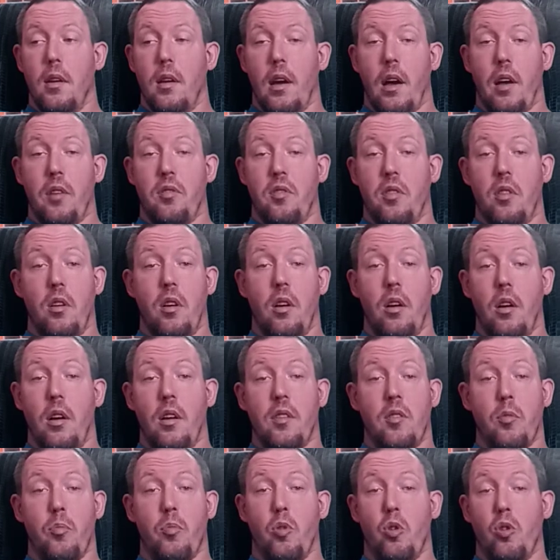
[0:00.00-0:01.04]
I see her
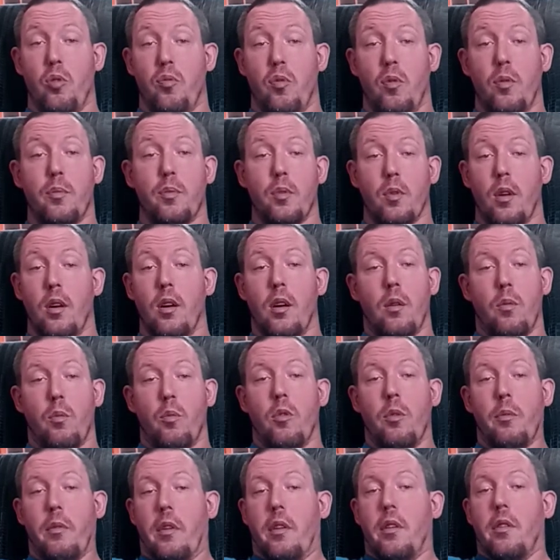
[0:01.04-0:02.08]
as a beautiful blonde
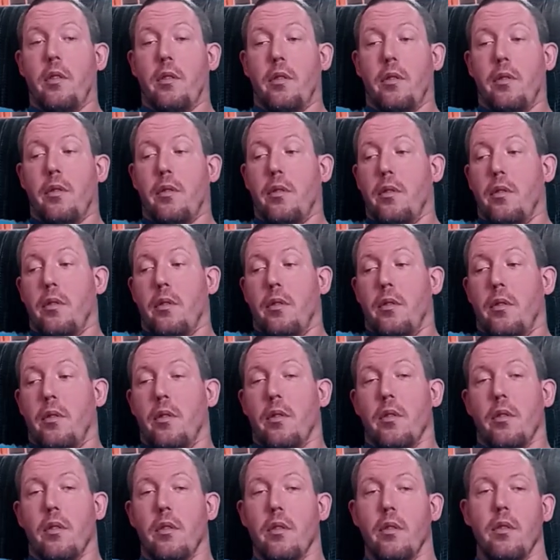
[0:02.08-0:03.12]
woman.
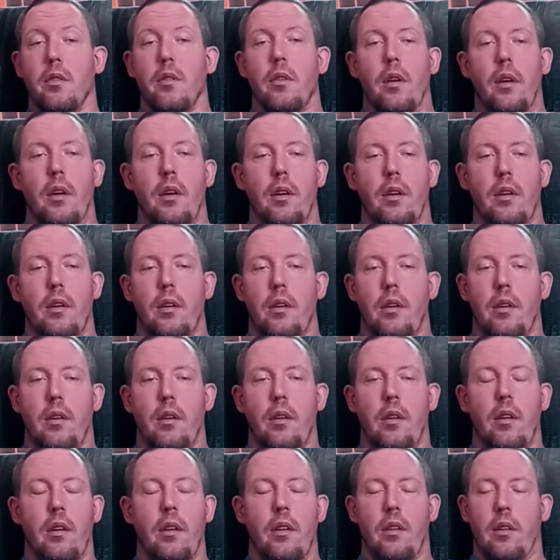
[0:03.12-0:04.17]

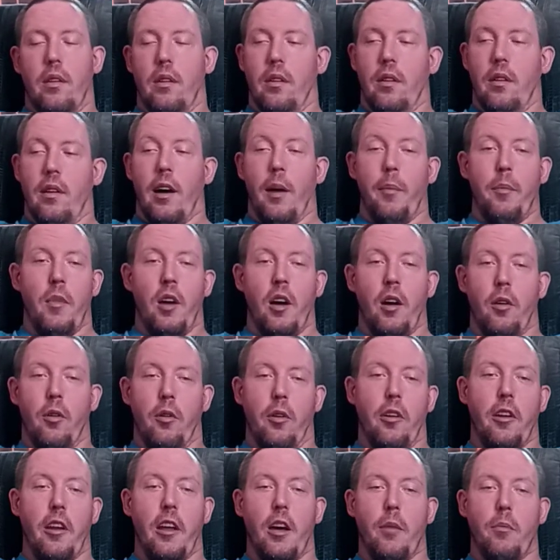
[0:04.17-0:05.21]
And I'm not
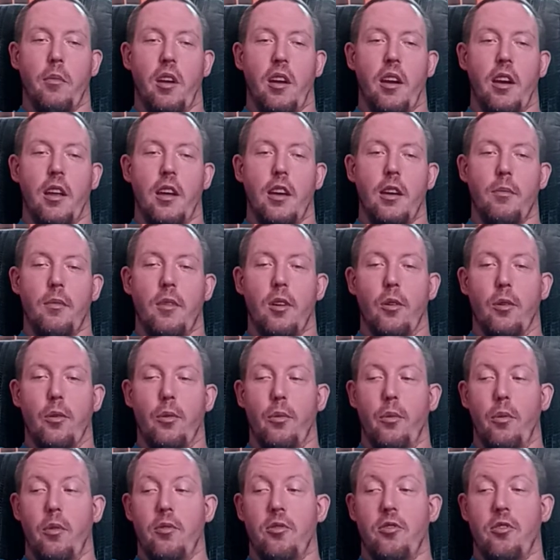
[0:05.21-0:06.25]
gonna name the name on
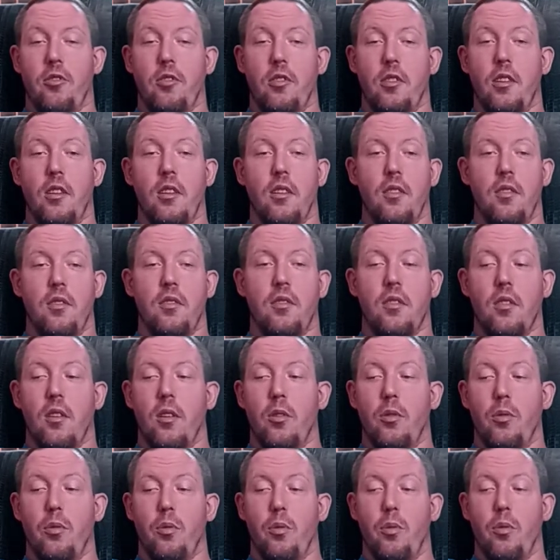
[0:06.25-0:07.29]
who she is, on
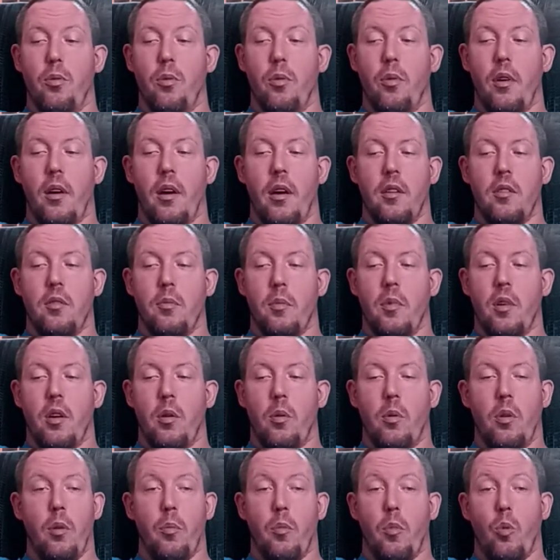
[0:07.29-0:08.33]
who as my
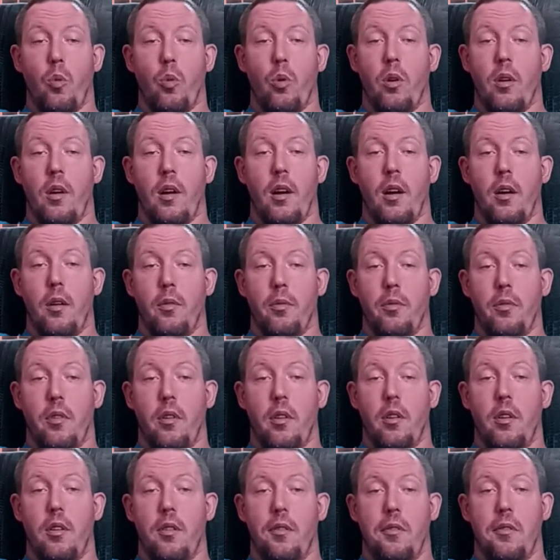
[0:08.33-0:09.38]
number one idol
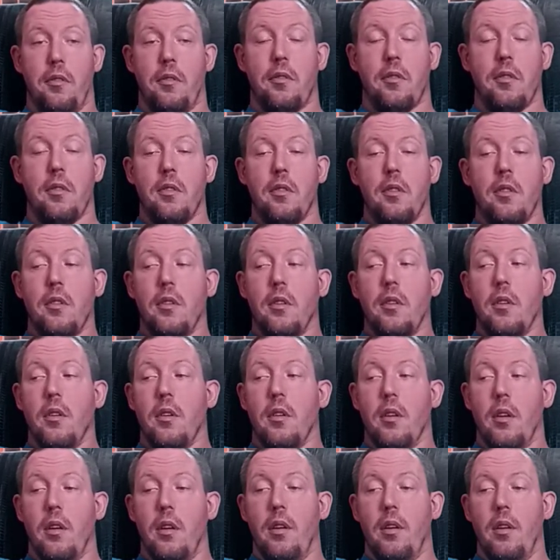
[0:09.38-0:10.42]
there is.
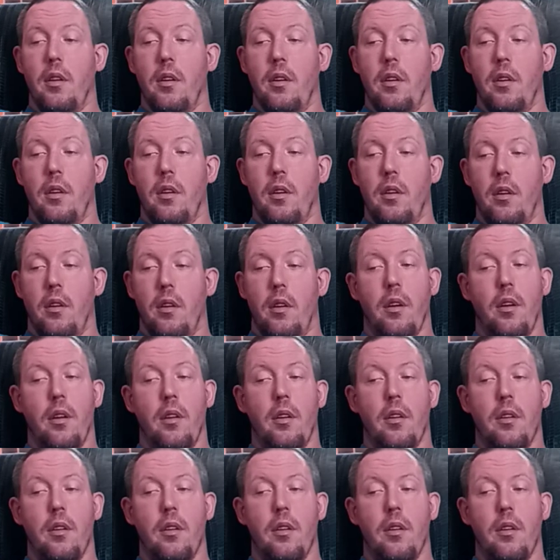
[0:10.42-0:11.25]
And